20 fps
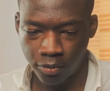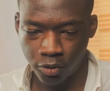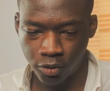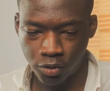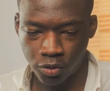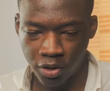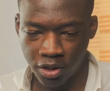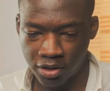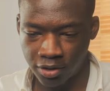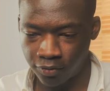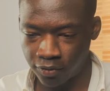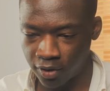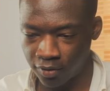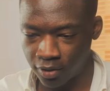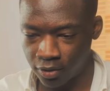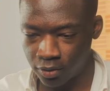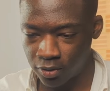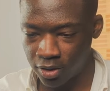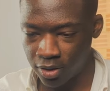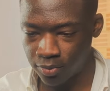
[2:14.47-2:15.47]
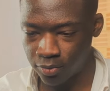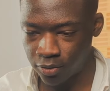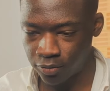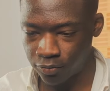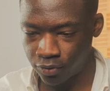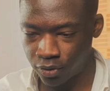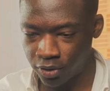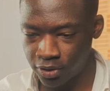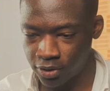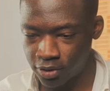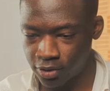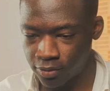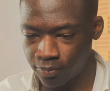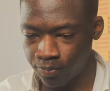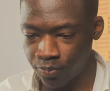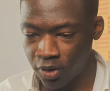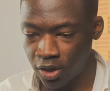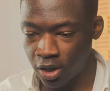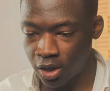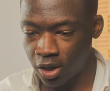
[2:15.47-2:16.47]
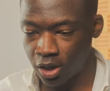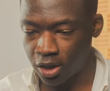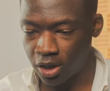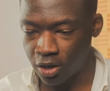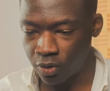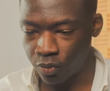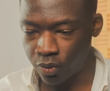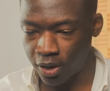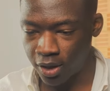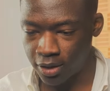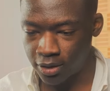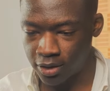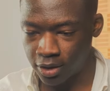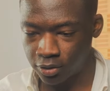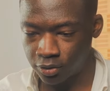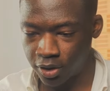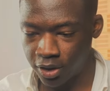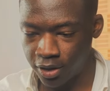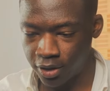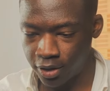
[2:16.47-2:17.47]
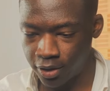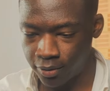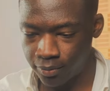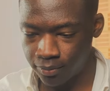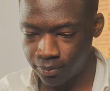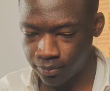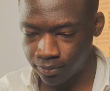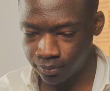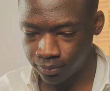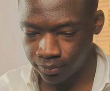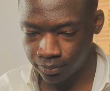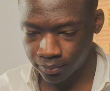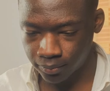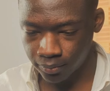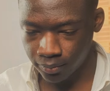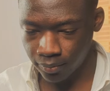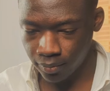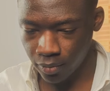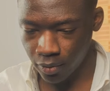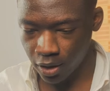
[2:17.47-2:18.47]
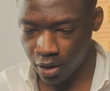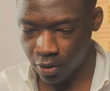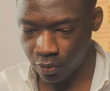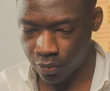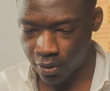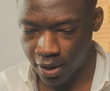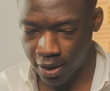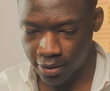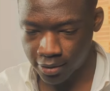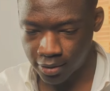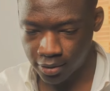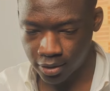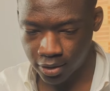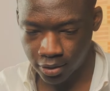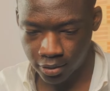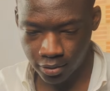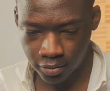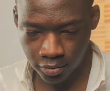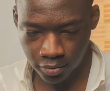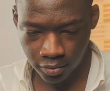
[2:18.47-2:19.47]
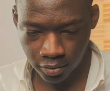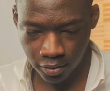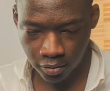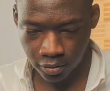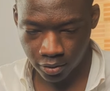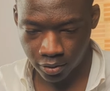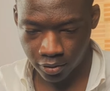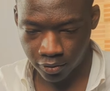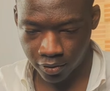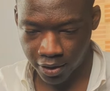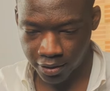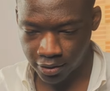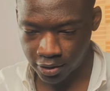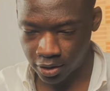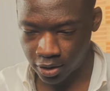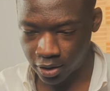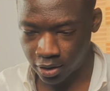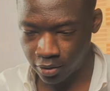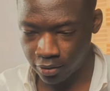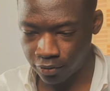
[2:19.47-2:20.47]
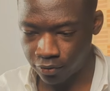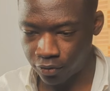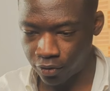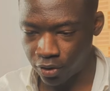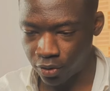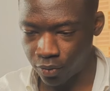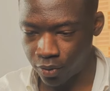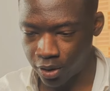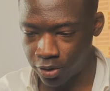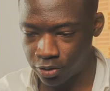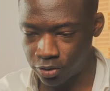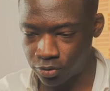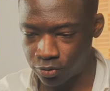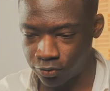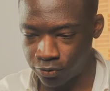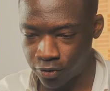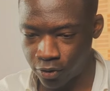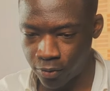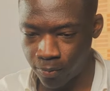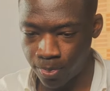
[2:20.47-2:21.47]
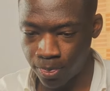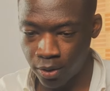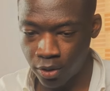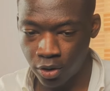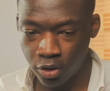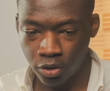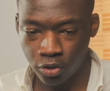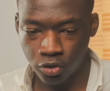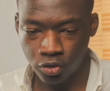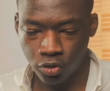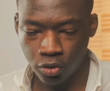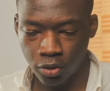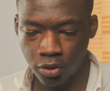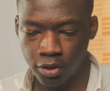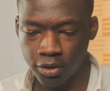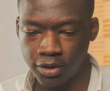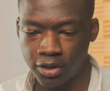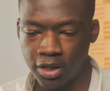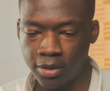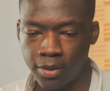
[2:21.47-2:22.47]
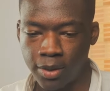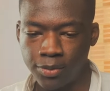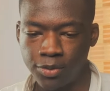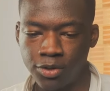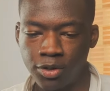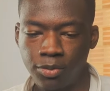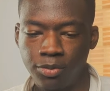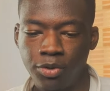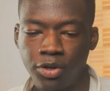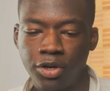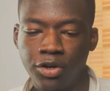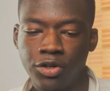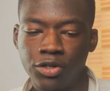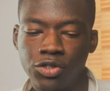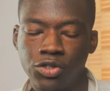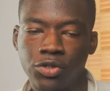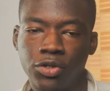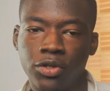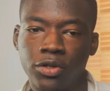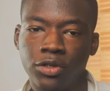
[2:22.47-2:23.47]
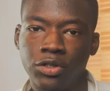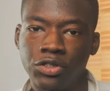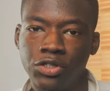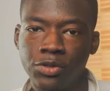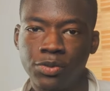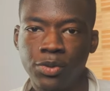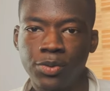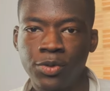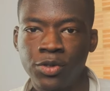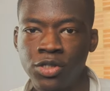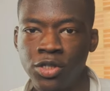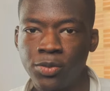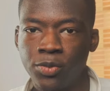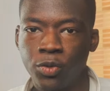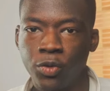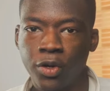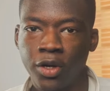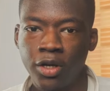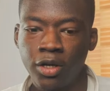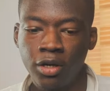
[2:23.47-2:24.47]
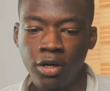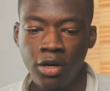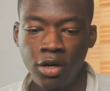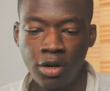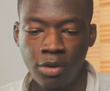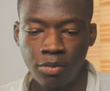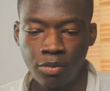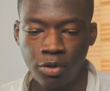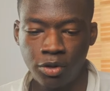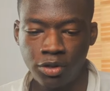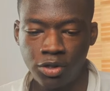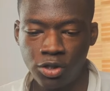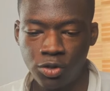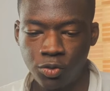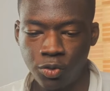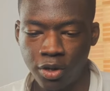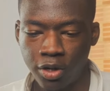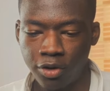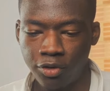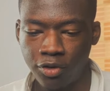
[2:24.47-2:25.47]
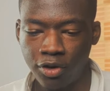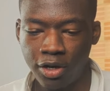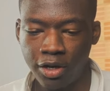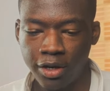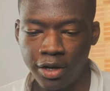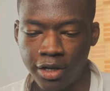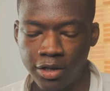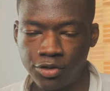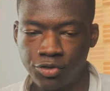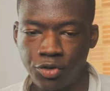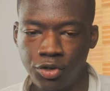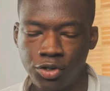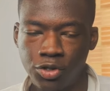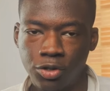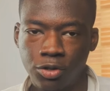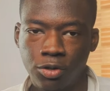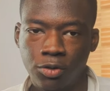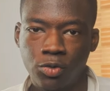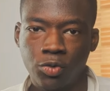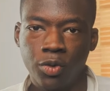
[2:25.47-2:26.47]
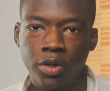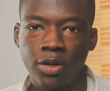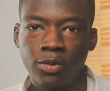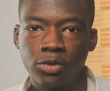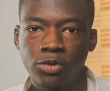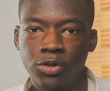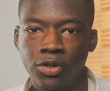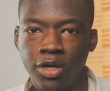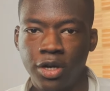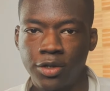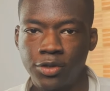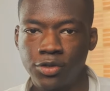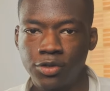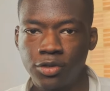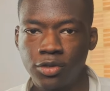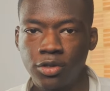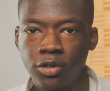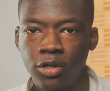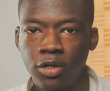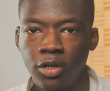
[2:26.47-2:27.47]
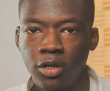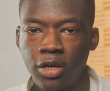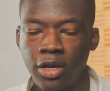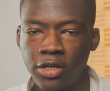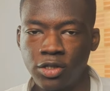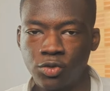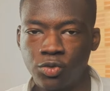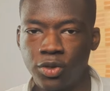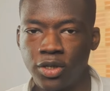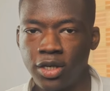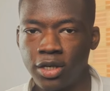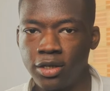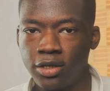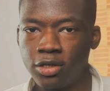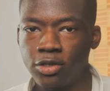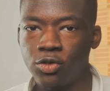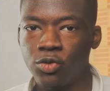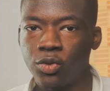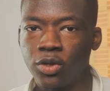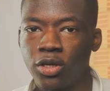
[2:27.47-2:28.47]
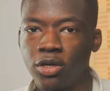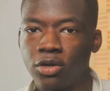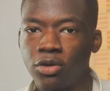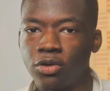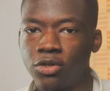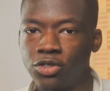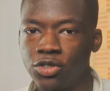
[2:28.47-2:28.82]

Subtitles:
also has a fair value gap confluence. And then we entered right here and we exited right here for a 1:4. So long term, I'm still bearish on GbpJpy. But these were really nice trade setups we were able to patch last week and this week.